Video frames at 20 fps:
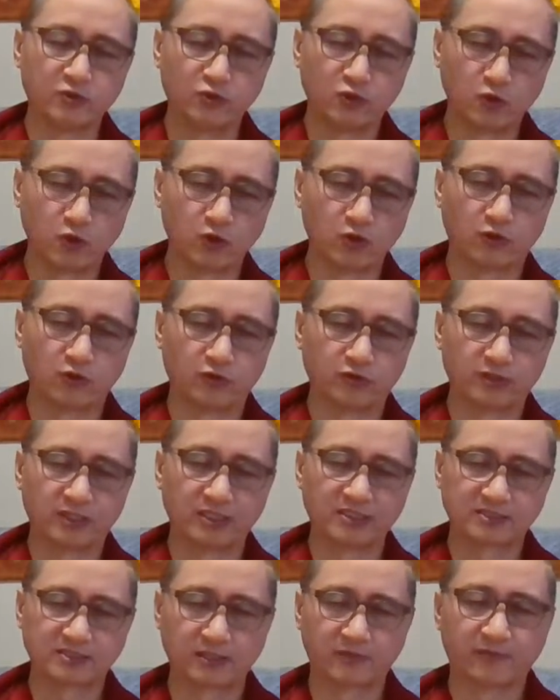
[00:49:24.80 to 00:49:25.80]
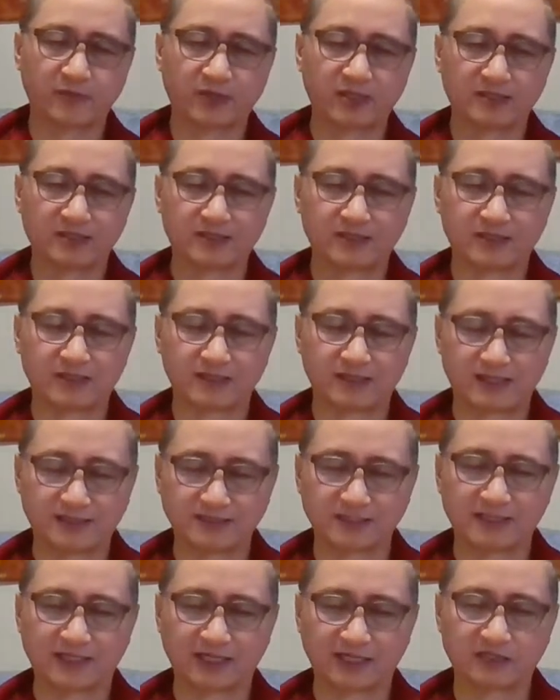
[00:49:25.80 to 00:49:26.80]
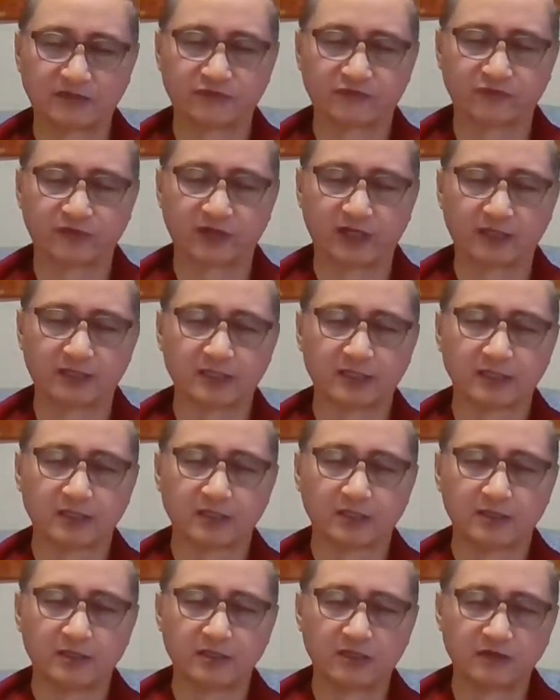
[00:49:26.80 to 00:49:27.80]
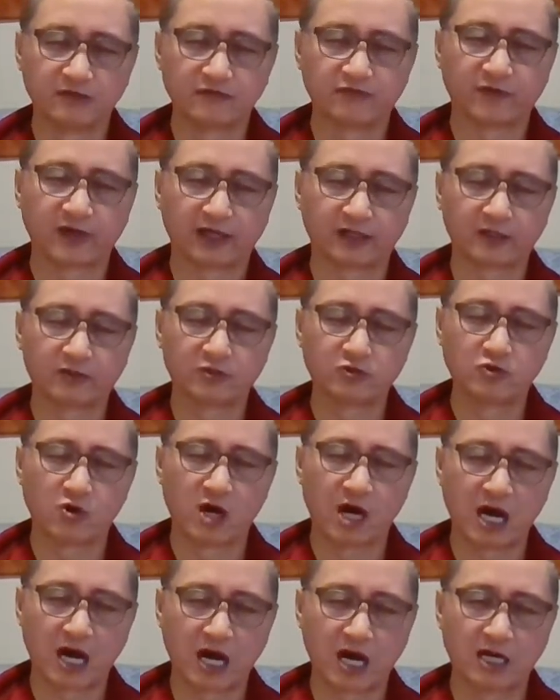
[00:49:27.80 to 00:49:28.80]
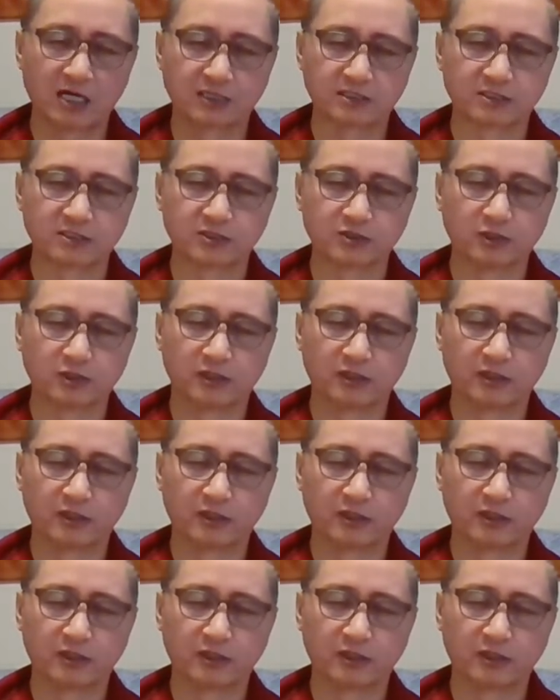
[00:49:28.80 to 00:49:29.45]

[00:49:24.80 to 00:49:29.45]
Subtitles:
you know that someone as a negative friend, in fact, your heart,